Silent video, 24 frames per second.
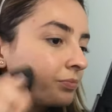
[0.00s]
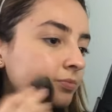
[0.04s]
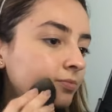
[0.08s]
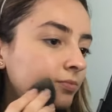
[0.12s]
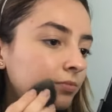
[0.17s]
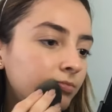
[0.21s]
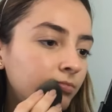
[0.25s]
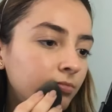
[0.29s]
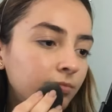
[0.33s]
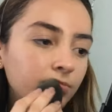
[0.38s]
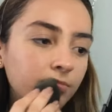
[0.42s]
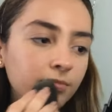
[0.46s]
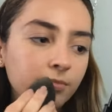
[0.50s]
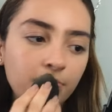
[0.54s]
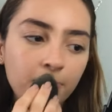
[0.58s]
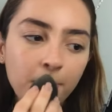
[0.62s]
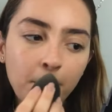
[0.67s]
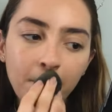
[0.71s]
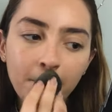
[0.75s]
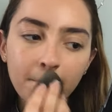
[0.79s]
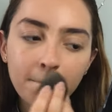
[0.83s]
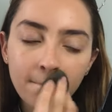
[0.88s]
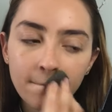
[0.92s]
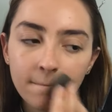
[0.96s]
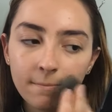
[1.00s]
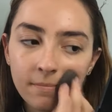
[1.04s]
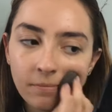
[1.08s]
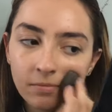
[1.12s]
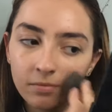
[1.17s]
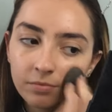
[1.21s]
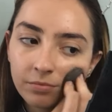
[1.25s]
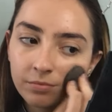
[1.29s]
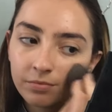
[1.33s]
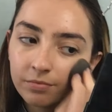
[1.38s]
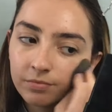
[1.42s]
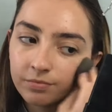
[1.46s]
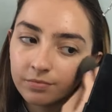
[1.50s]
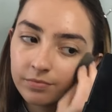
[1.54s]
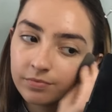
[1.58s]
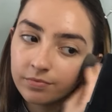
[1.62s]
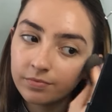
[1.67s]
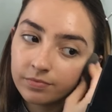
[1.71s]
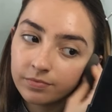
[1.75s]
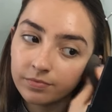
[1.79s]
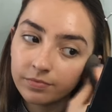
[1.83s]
(no one is talking)